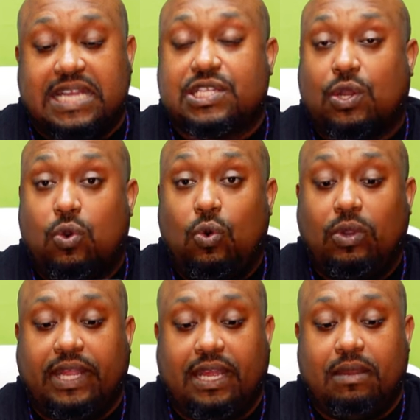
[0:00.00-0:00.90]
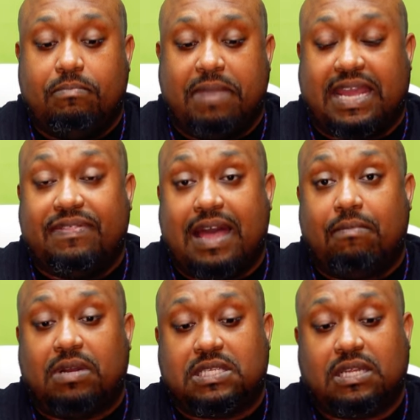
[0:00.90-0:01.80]
is the cooling making
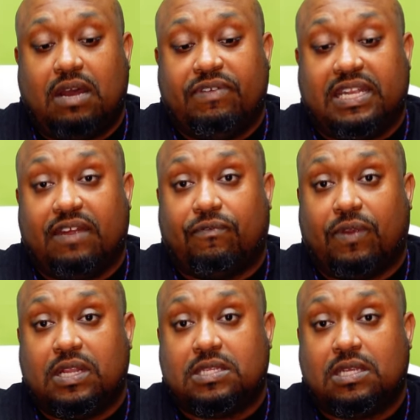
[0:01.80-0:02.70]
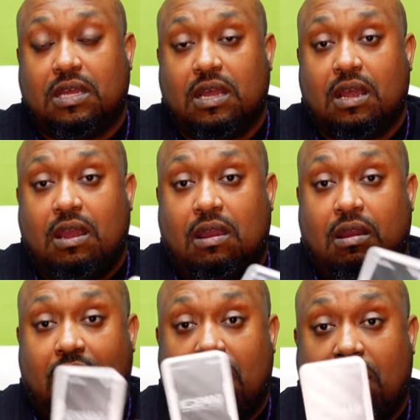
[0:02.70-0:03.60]
that much of a difference
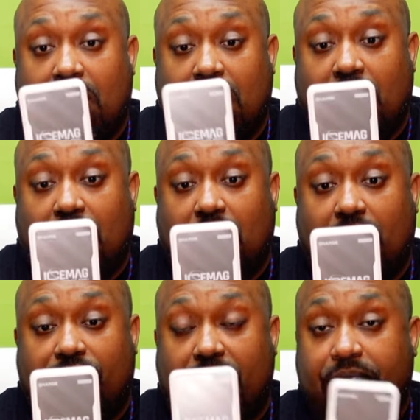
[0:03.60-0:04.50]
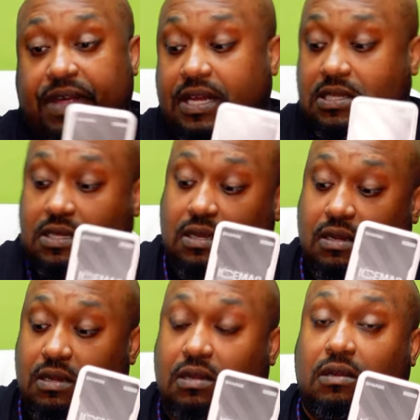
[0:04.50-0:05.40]
from this
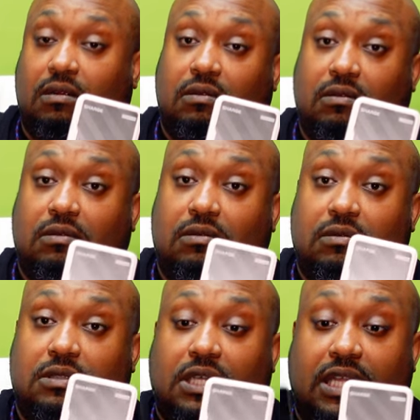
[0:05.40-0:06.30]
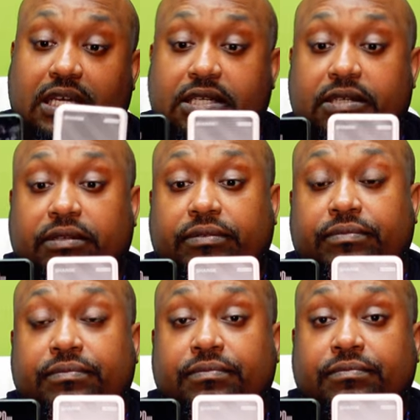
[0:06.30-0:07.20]
to this?
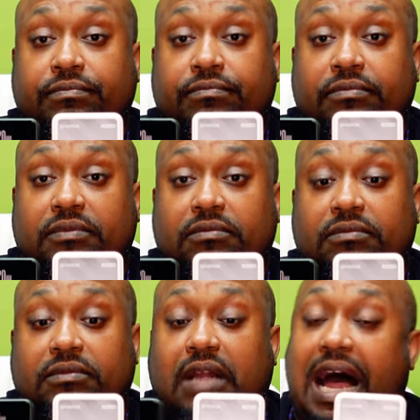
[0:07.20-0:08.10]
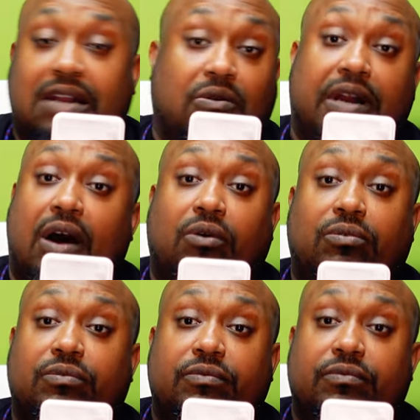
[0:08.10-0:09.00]
I don't know.